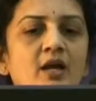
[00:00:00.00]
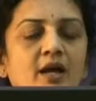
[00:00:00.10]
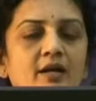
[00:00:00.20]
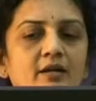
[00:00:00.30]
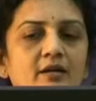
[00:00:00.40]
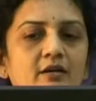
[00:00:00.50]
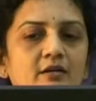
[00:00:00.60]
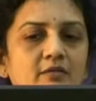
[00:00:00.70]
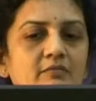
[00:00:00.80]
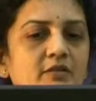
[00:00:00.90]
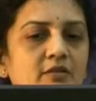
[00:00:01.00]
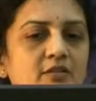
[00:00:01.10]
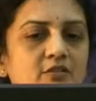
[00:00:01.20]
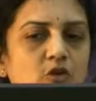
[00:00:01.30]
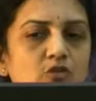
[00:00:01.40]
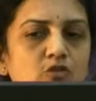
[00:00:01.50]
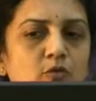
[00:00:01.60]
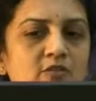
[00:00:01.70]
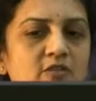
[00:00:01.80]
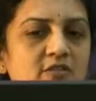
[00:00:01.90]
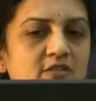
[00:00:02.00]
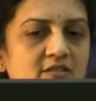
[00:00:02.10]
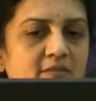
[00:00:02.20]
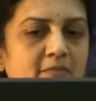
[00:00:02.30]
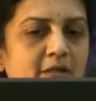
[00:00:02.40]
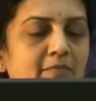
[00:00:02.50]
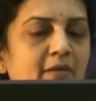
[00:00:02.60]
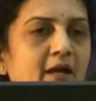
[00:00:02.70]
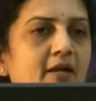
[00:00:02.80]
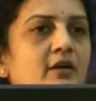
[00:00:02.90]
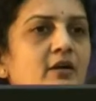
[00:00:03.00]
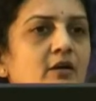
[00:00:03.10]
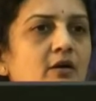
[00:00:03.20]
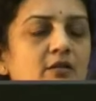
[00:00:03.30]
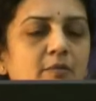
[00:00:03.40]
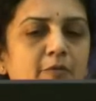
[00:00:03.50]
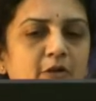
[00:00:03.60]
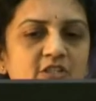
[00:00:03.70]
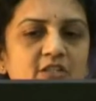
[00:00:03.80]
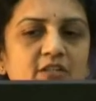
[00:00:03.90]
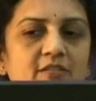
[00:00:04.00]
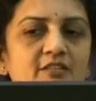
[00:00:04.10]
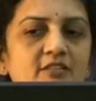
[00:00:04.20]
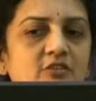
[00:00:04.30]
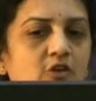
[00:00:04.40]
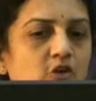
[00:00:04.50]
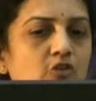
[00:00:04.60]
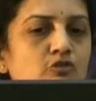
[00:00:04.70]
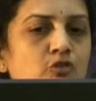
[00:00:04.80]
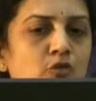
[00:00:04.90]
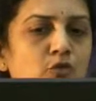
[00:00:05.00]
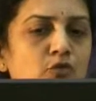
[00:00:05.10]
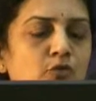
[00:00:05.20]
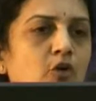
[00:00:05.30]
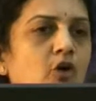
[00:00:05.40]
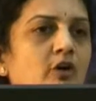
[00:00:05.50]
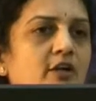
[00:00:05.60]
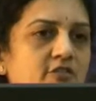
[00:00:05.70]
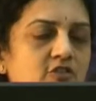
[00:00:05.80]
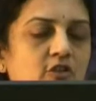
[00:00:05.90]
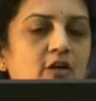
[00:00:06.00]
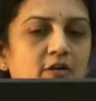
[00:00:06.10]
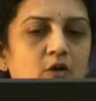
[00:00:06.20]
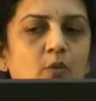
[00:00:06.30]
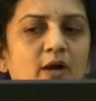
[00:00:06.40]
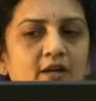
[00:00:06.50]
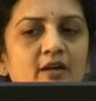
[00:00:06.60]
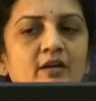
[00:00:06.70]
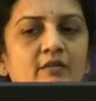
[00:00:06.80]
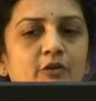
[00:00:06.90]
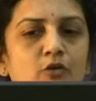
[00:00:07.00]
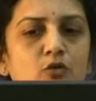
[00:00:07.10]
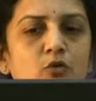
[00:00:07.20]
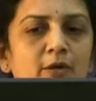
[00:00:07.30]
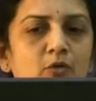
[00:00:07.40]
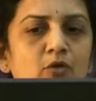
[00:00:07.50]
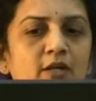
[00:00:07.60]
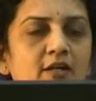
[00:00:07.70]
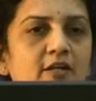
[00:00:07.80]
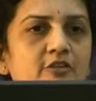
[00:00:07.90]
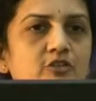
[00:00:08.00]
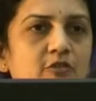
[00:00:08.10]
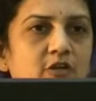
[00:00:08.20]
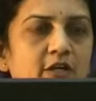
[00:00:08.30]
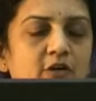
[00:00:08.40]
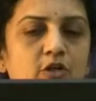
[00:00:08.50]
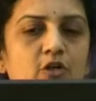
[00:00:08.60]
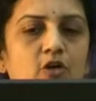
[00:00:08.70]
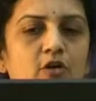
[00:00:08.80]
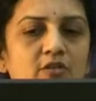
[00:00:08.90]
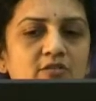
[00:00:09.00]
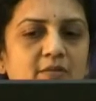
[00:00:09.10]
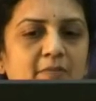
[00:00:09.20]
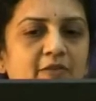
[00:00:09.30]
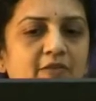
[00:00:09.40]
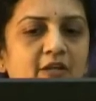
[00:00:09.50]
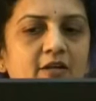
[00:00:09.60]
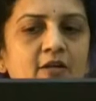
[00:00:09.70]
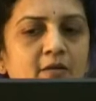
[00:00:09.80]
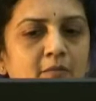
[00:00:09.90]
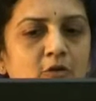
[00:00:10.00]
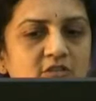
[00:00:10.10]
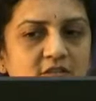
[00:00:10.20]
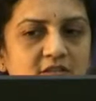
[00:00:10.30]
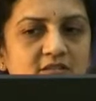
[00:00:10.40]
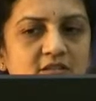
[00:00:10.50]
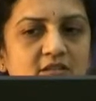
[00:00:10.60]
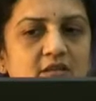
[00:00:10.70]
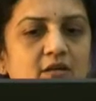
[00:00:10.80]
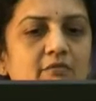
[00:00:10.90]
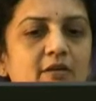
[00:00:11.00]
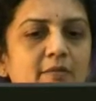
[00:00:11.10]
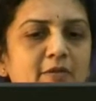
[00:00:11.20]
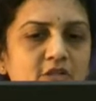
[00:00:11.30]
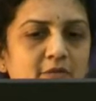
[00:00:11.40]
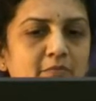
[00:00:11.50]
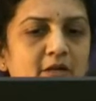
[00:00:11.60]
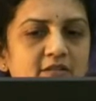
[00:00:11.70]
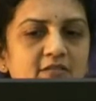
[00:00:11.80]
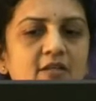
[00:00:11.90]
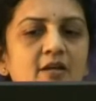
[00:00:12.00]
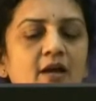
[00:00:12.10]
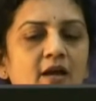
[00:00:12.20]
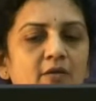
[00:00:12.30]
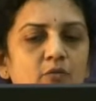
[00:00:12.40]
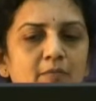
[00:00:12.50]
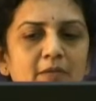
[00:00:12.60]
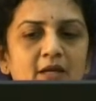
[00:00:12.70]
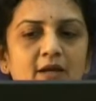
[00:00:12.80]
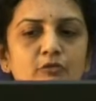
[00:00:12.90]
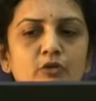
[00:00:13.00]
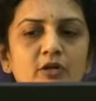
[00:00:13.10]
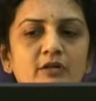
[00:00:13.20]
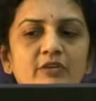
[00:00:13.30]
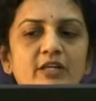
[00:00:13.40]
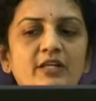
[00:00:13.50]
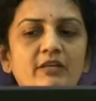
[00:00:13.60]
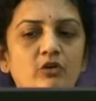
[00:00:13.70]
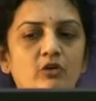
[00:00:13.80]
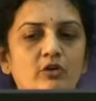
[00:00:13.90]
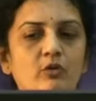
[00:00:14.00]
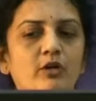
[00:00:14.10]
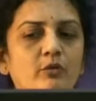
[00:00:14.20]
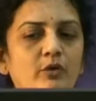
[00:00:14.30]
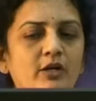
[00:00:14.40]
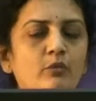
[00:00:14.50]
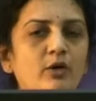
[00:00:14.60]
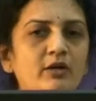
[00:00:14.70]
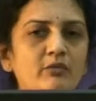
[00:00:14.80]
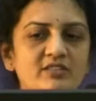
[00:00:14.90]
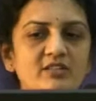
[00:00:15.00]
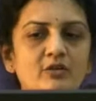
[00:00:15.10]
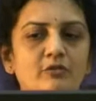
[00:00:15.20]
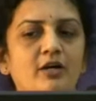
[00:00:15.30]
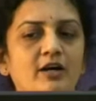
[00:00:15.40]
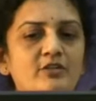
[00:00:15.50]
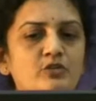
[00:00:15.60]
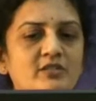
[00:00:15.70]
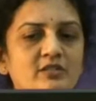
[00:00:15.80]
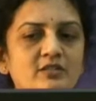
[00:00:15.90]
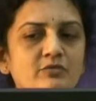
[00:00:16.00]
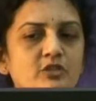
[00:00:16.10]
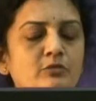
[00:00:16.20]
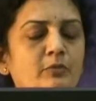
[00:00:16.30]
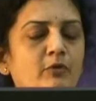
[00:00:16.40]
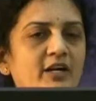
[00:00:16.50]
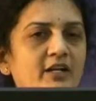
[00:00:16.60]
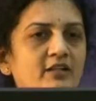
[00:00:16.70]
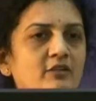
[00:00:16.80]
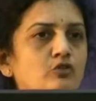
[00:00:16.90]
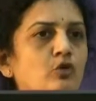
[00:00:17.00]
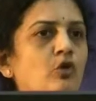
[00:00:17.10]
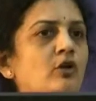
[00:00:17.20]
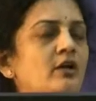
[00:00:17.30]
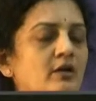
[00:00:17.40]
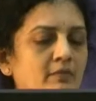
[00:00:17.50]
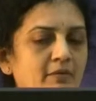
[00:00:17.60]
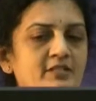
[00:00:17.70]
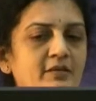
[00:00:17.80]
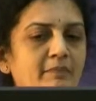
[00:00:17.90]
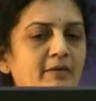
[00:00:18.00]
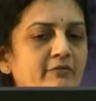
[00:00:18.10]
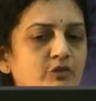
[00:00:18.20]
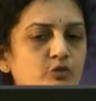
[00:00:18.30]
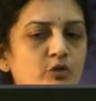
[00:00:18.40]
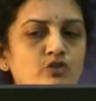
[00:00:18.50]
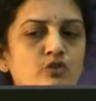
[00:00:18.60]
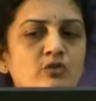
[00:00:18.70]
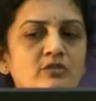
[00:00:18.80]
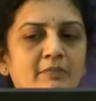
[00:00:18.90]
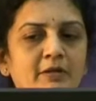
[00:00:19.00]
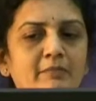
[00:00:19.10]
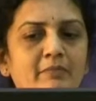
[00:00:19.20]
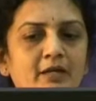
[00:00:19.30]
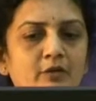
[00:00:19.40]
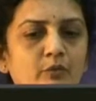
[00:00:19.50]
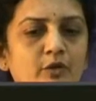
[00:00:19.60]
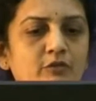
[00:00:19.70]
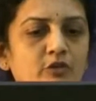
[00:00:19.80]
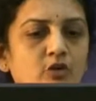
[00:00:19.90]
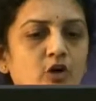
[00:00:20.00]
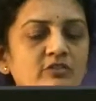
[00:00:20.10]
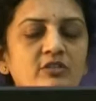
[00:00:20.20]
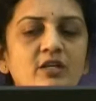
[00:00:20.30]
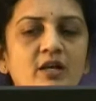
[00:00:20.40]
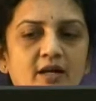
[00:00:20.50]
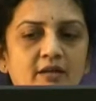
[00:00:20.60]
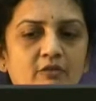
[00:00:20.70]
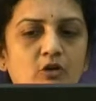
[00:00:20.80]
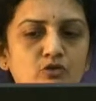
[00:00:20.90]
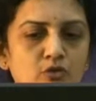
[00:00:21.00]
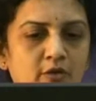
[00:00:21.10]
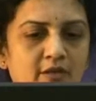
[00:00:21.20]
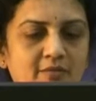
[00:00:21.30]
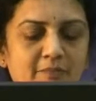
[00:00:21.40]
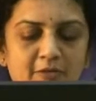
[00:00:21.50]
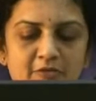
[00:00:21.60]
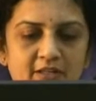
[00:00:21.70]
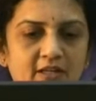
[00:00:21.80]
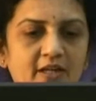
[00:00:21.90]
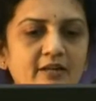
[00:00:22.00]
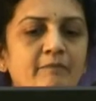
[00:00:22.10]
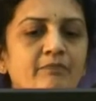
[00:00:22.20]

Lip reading: And this also was discussed some time back. The protection devices are not so useful, or it is not required when you do balloon dilatation of the carotid or subclavian, because it doesn't very much embolize. And one may have to intervene even on only one vessel of the arch vessels, which is providing the sole blood supply, which was shown some time back in one of the talks, and I will also exemplify that.